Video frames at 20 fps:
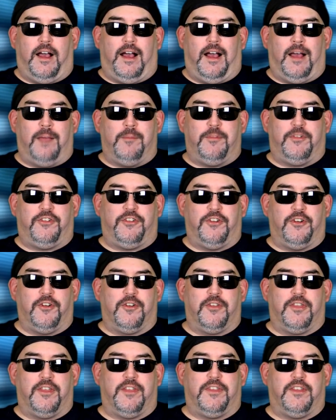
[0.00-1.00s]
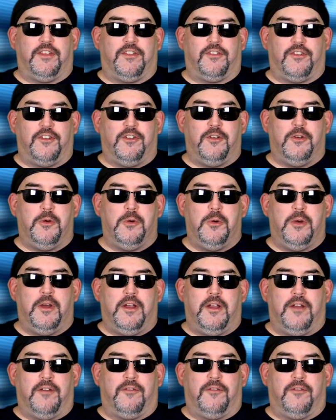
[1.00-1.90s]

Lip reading: I'm sure that this new